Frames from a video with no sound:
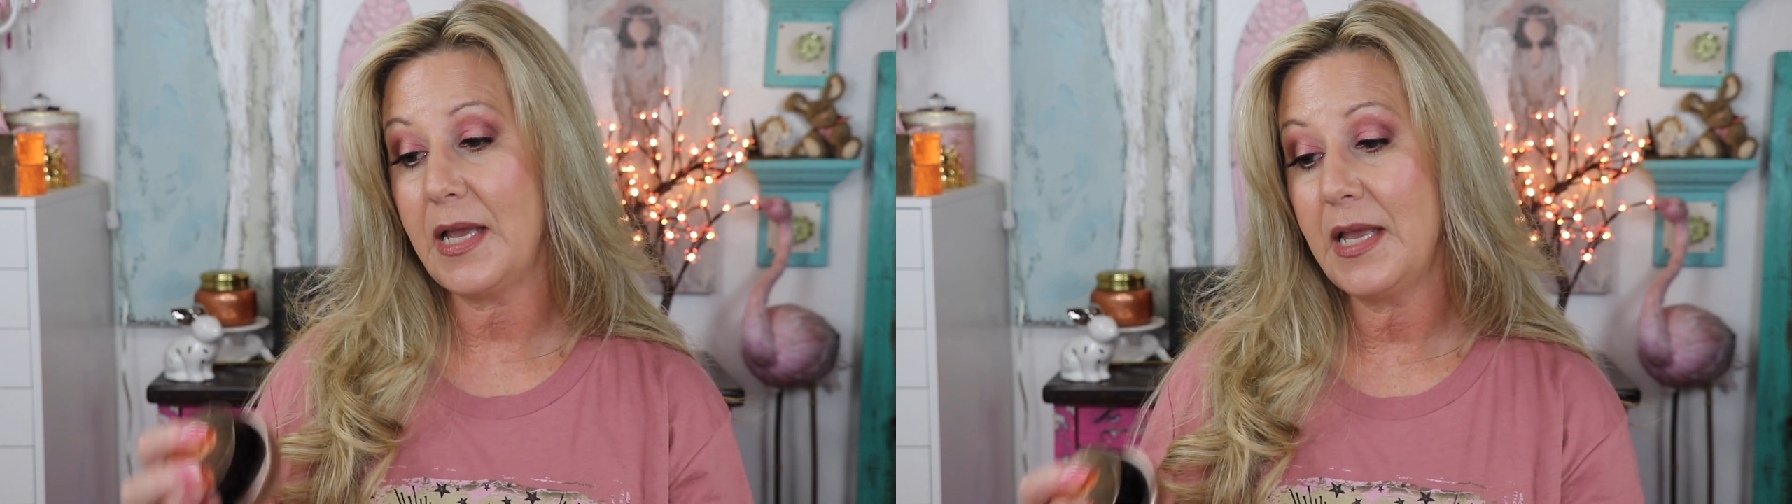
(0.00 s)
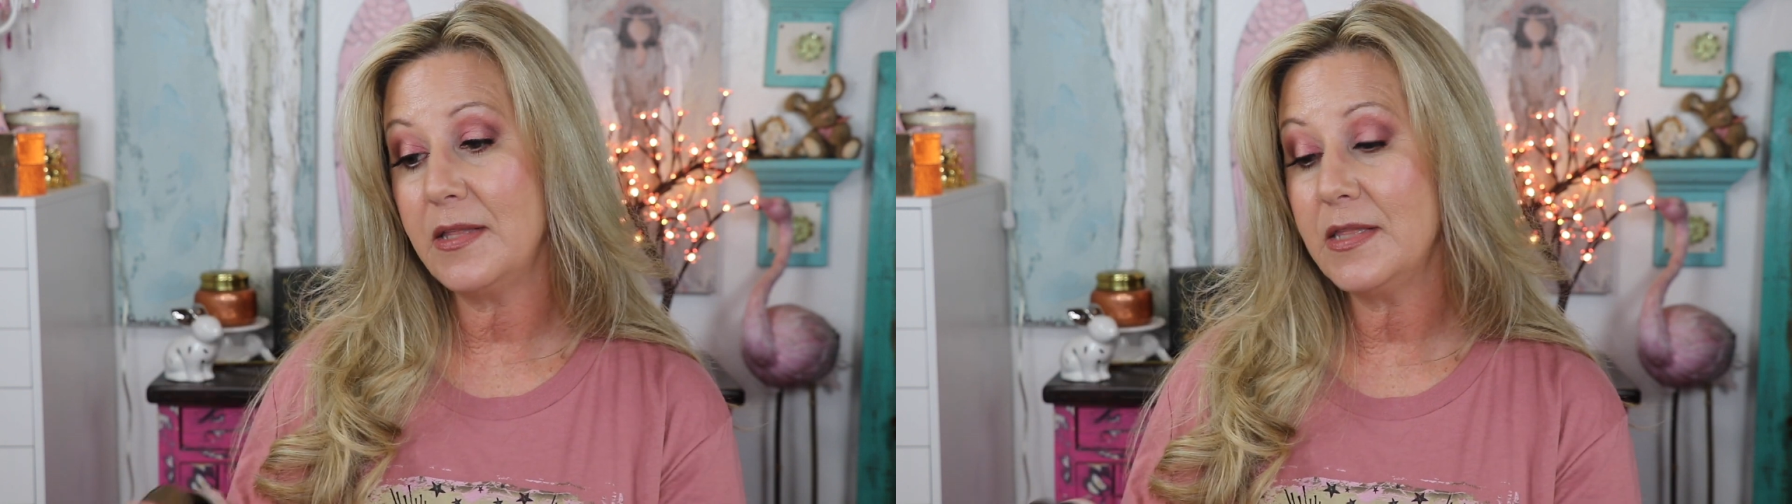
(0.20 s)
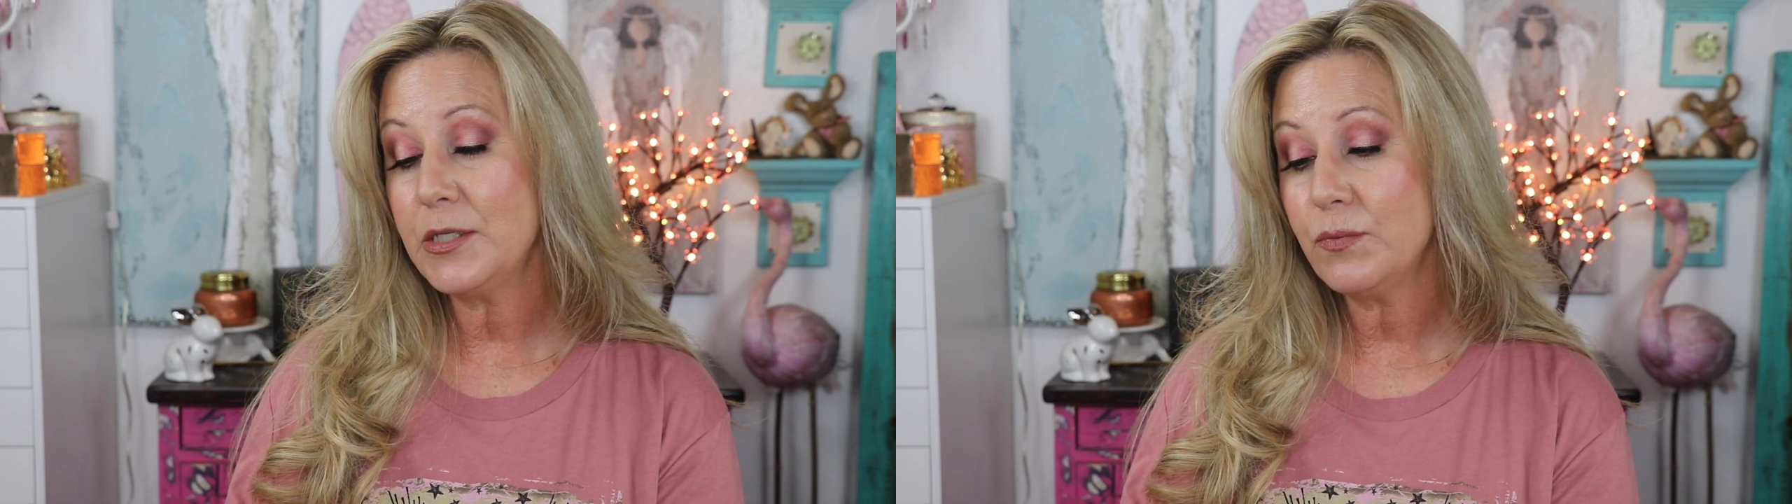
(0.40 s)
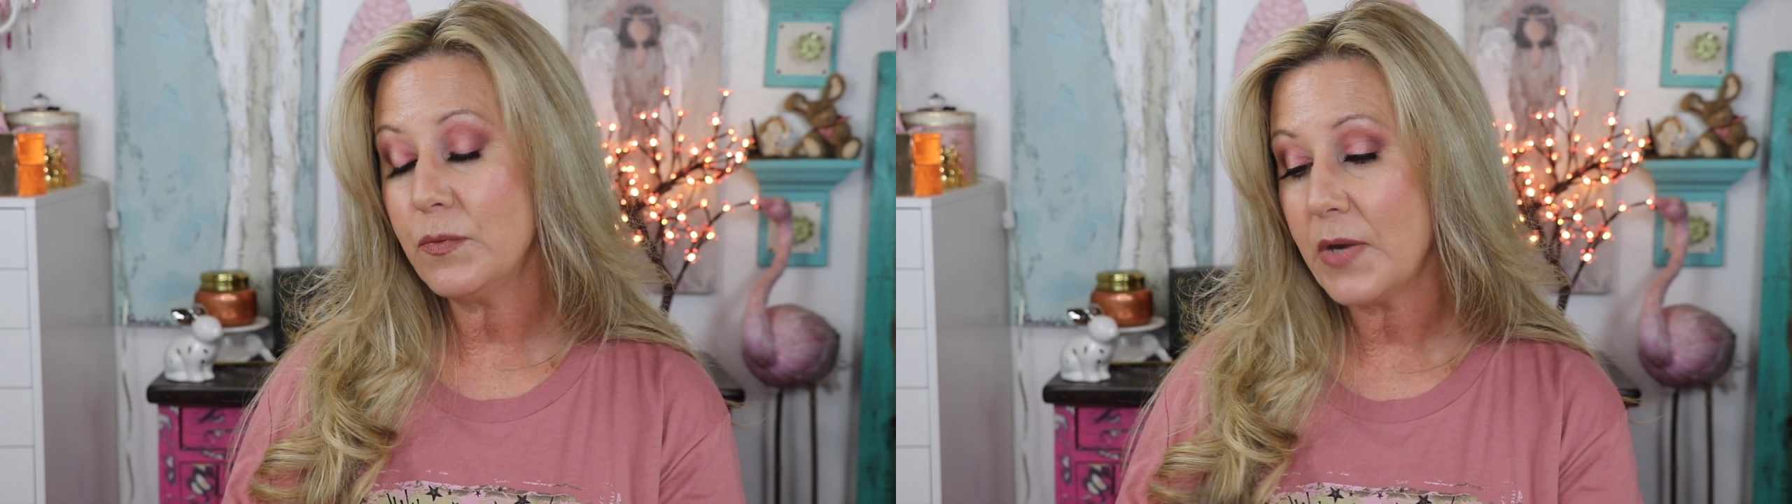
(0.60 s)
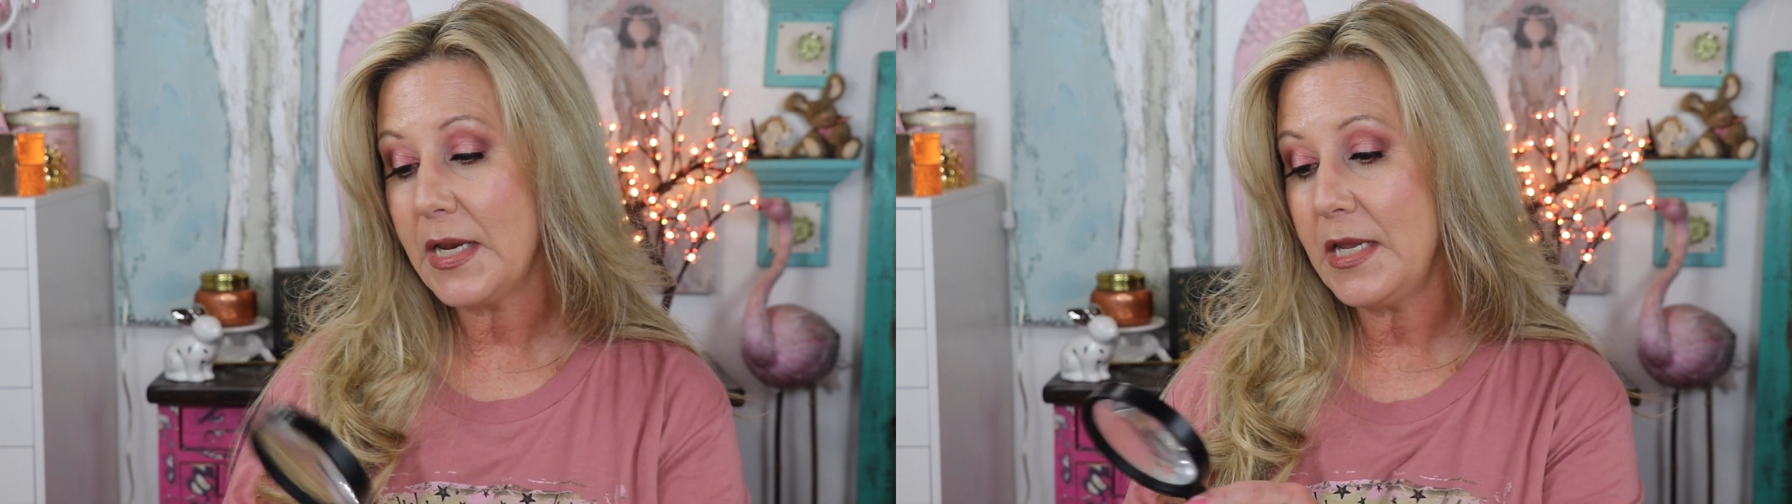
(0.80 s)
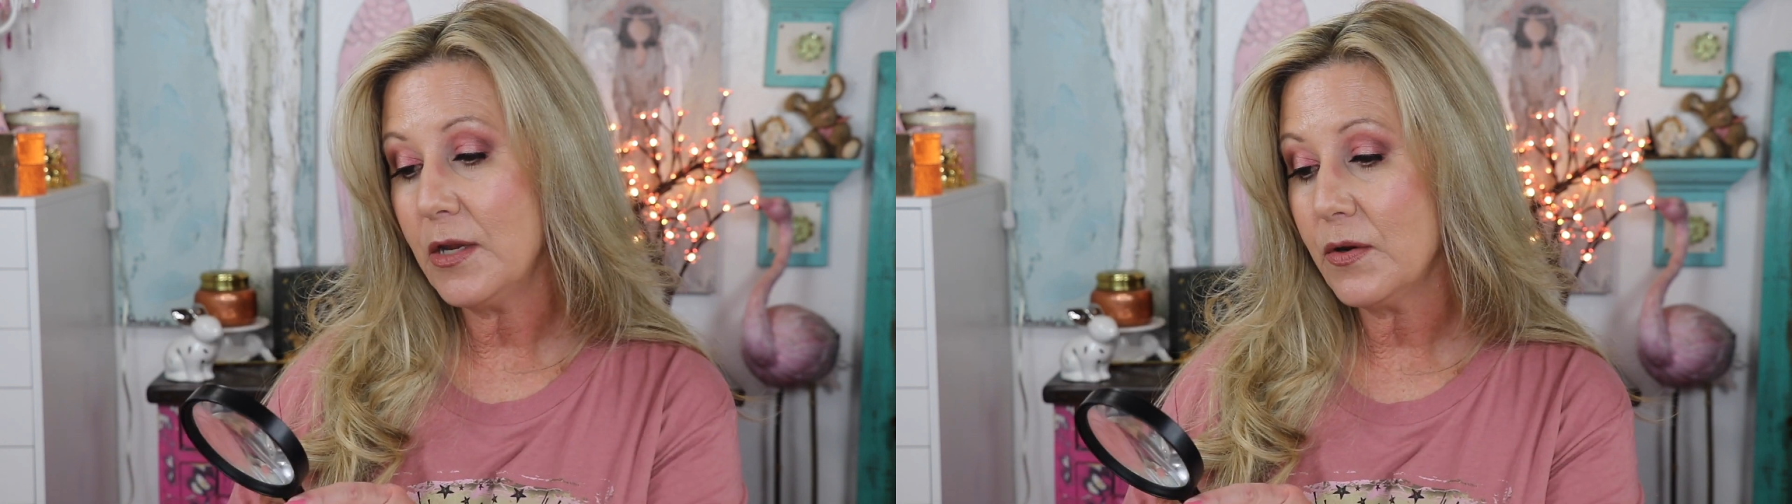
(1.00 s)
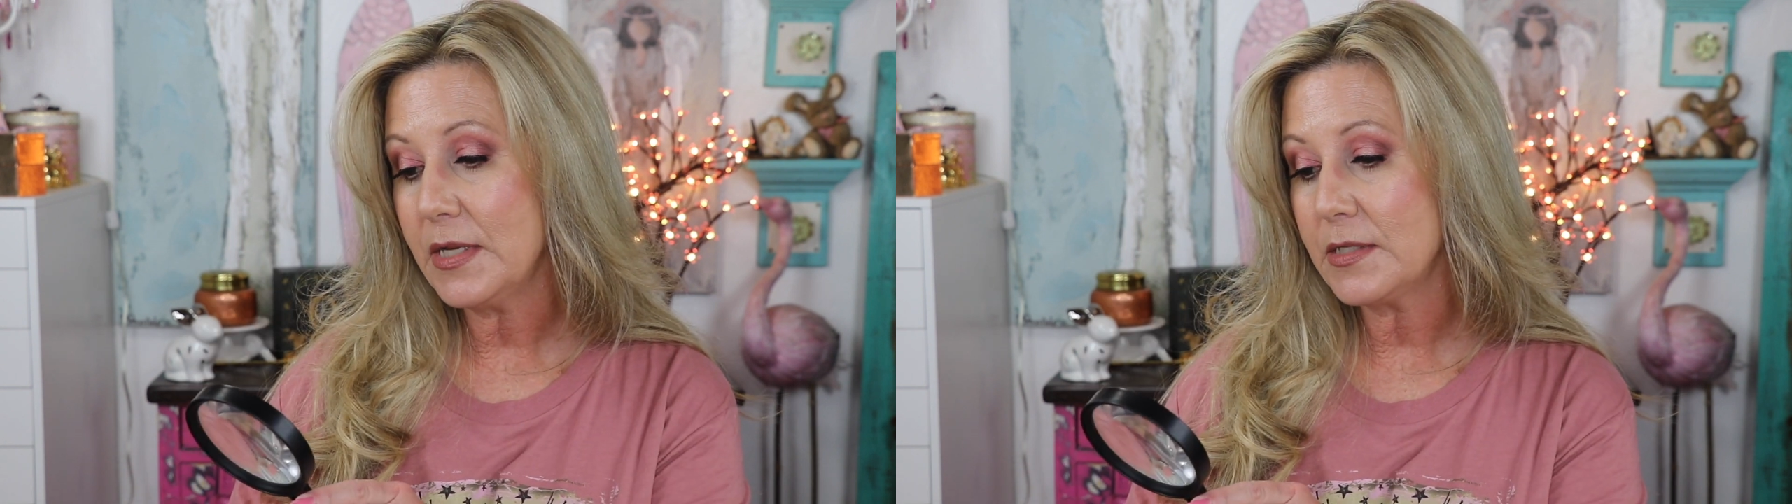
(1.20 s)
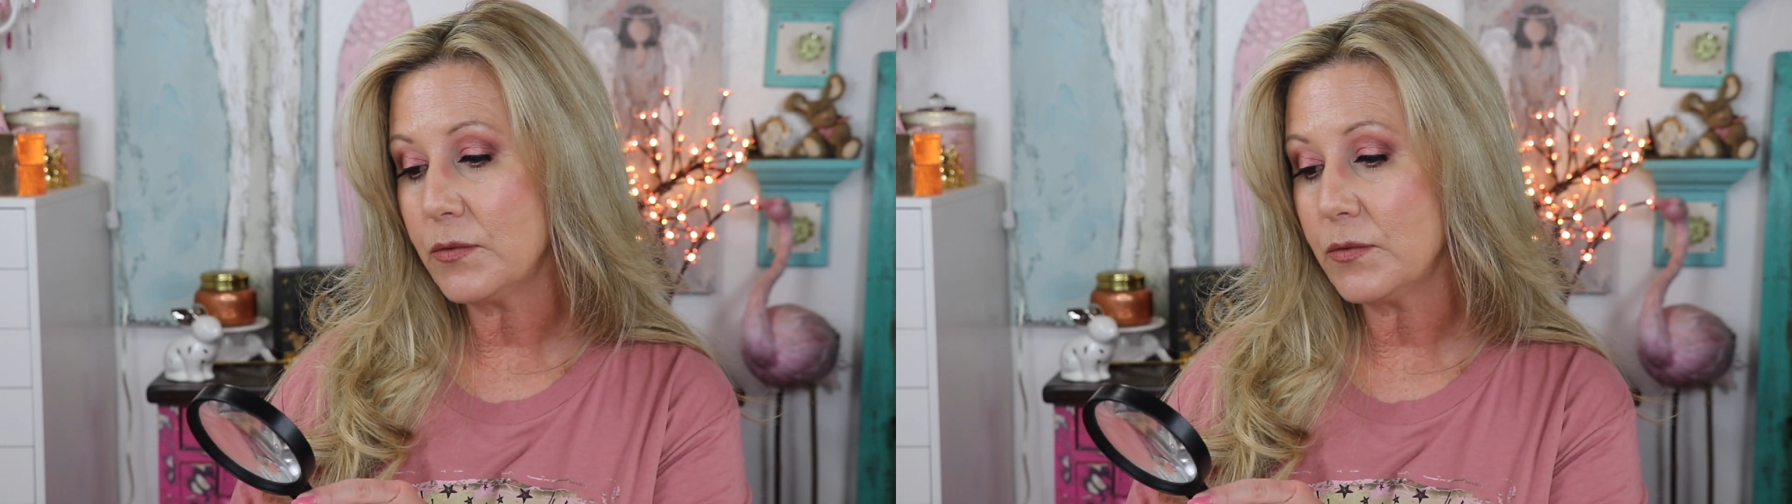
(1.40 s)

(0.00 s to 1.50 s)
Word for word: And this one right here is